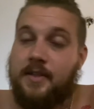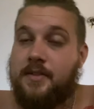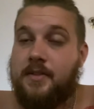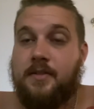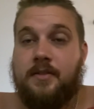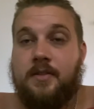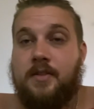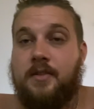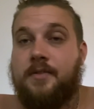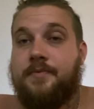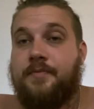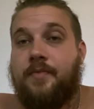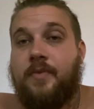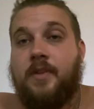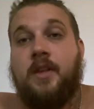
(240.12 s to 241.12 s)

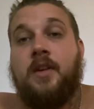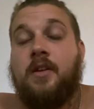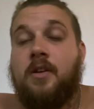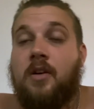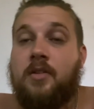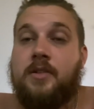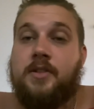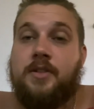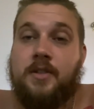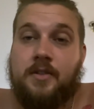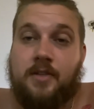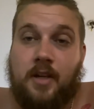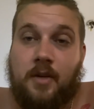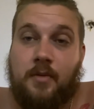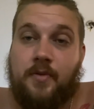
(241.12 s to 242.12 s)
SEC. Get all these
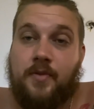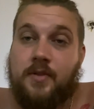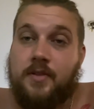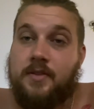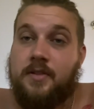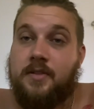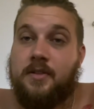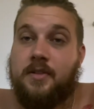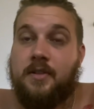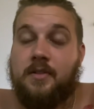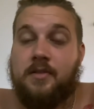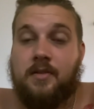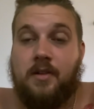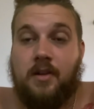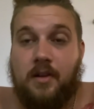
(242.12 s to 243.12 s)
shits out before the season
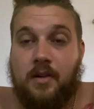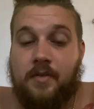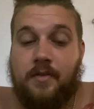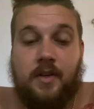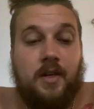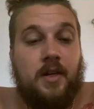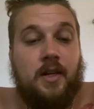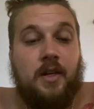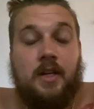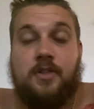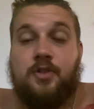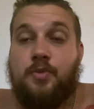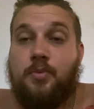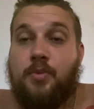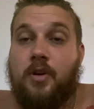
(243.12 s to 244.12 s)
kicks off.
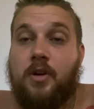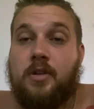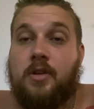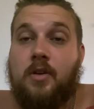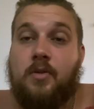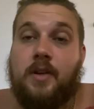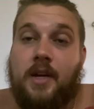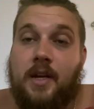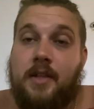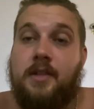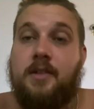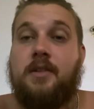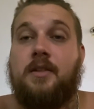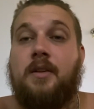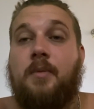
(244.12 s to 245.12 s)
It's your boy Colt
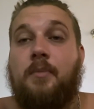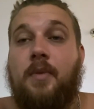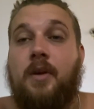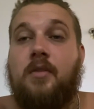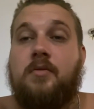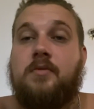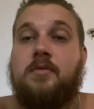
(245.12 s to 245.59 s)
Gotti, and I'm out.